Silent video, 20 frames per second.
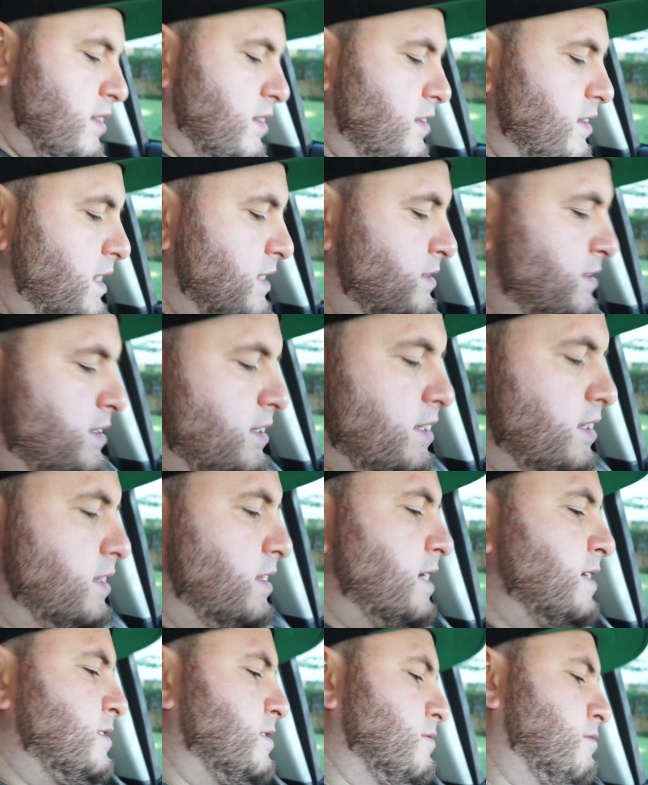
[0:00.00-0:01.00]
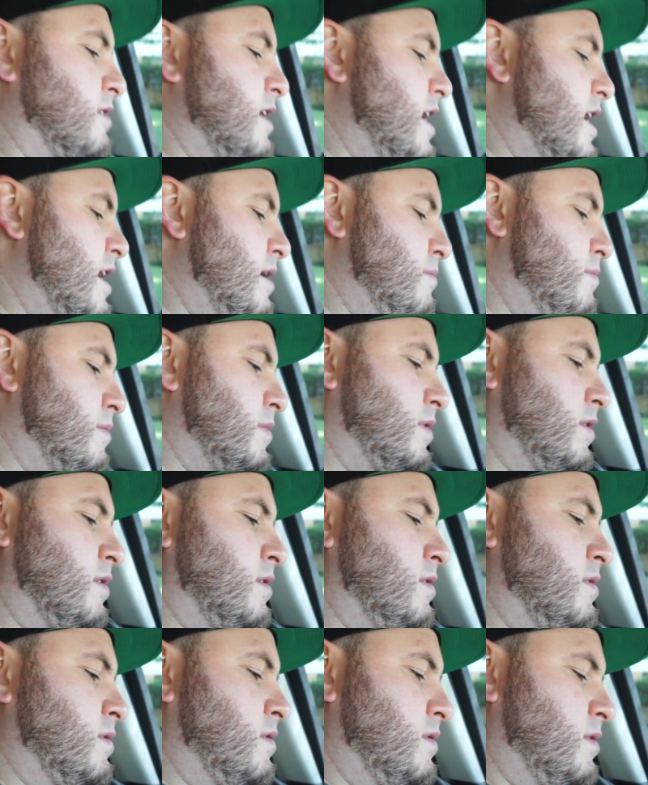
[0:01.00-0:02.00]
That's it. That's a wrap.
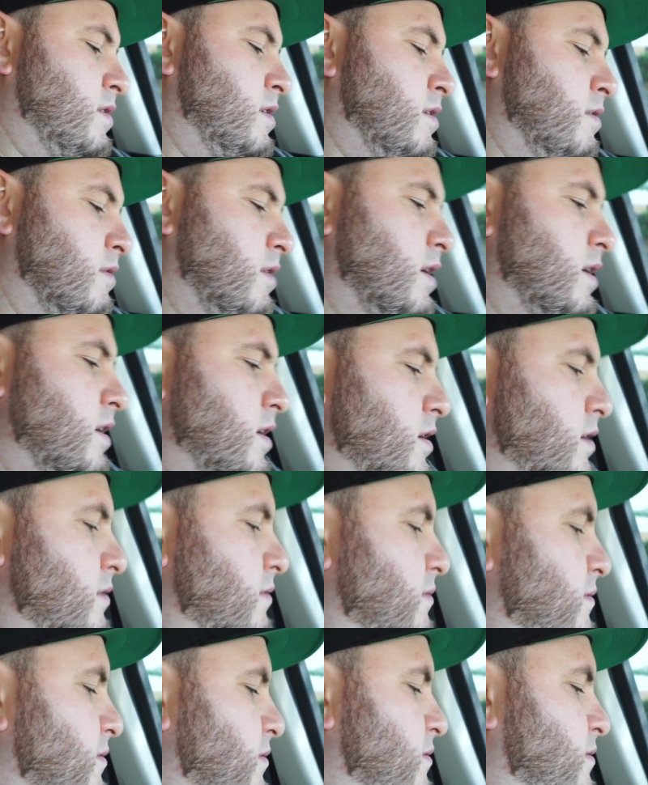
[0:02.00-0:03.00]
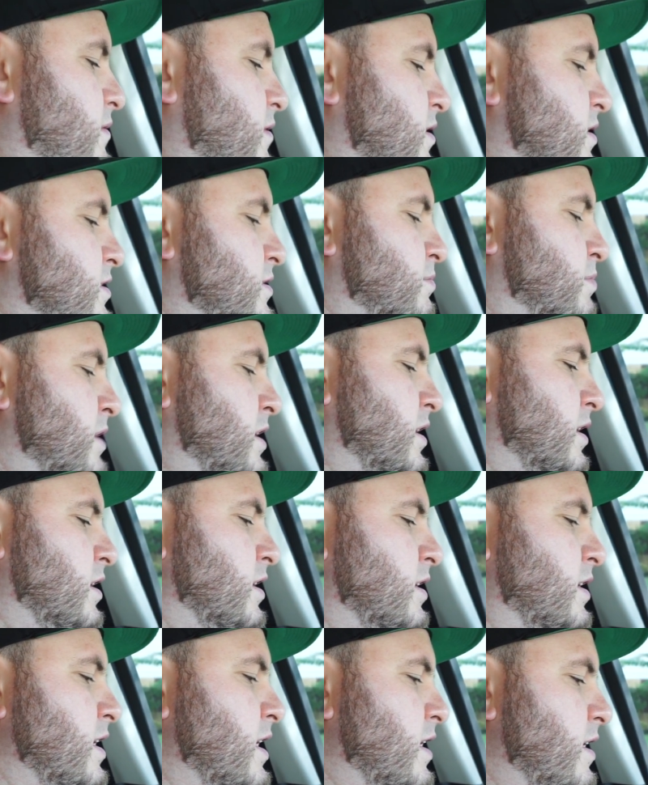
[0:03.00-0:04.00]
You know what? It's been a
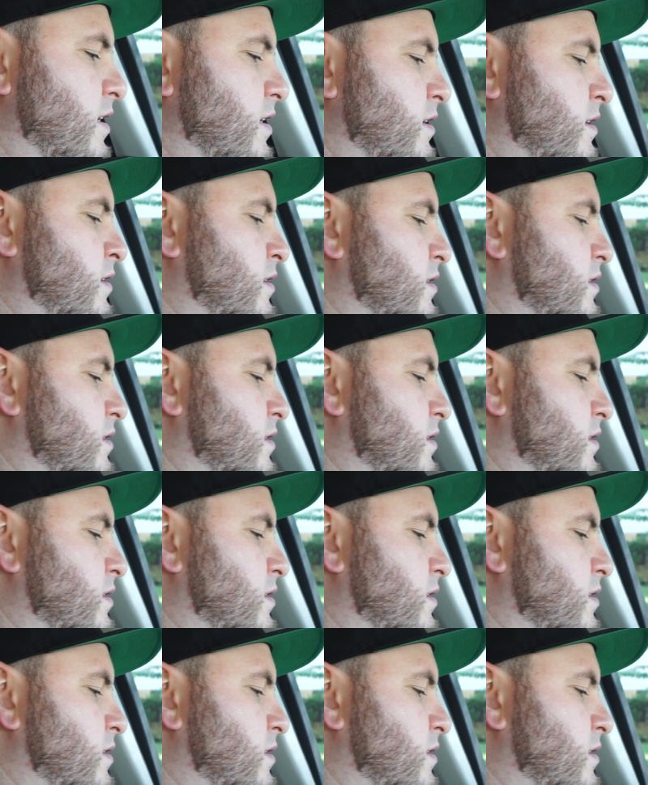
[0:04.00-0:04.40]
good day.